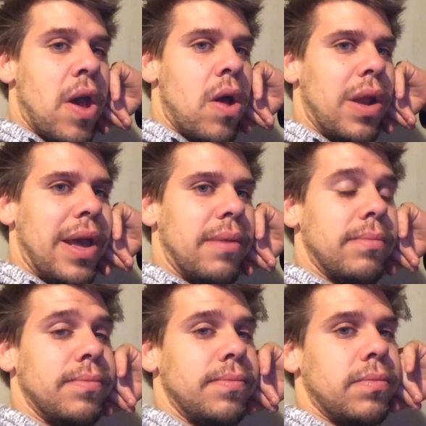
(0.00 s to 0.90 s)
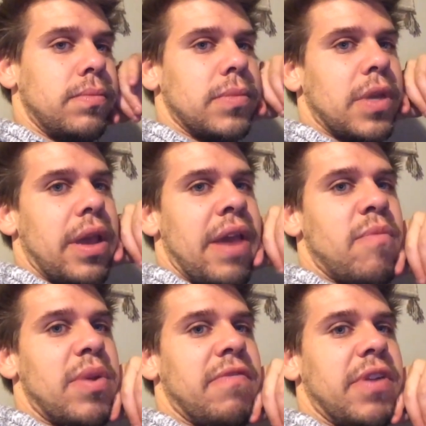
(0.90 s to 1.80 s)
I'll
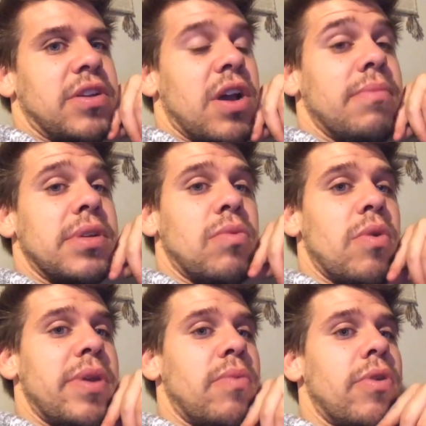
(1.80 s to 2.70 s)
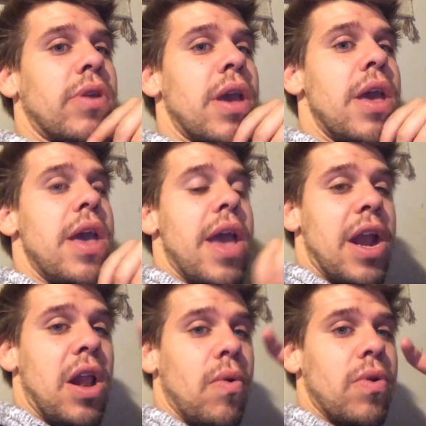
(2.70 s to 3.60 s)
have a bit of free time because I won't be at work,
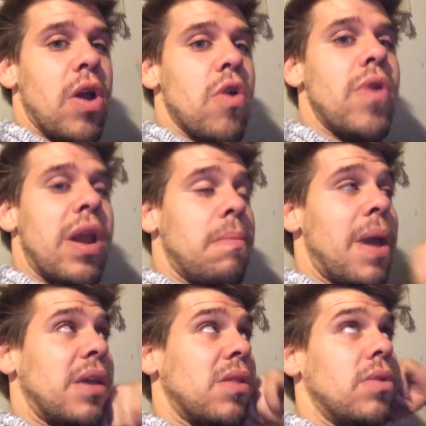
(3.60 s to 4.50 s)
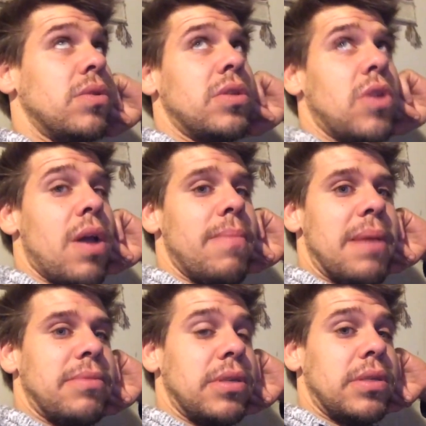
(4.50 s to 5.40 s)
and I'll go and make those time
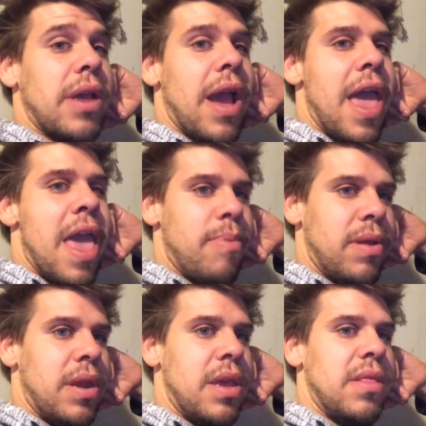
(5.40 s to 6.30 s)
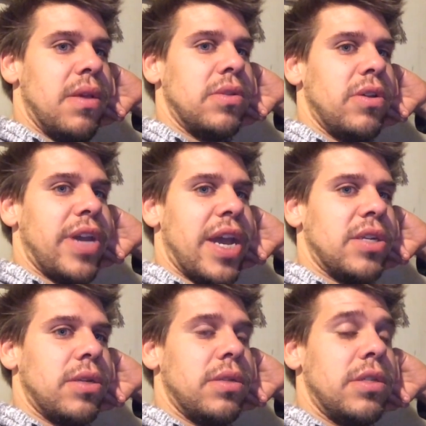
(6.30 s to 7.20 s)
lapses happen in those
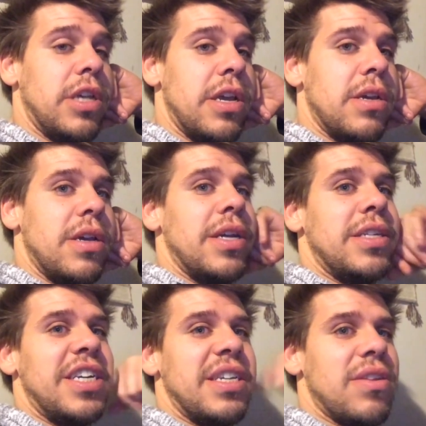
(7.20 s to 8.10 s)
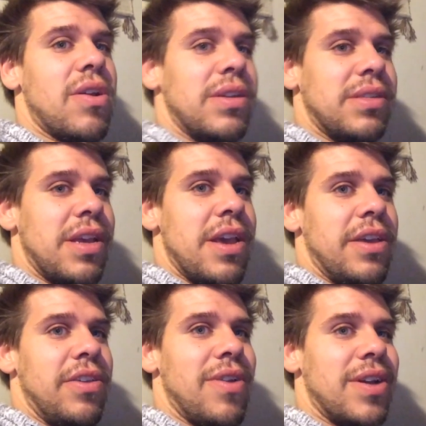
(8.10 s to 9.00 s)
locations. Cheers, guys.
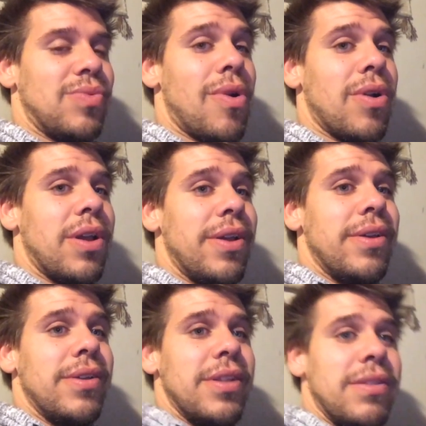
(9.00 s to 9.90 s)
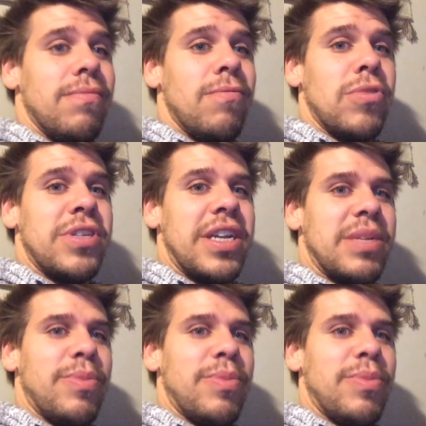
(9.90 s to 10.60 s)
You guys rock. We'll see you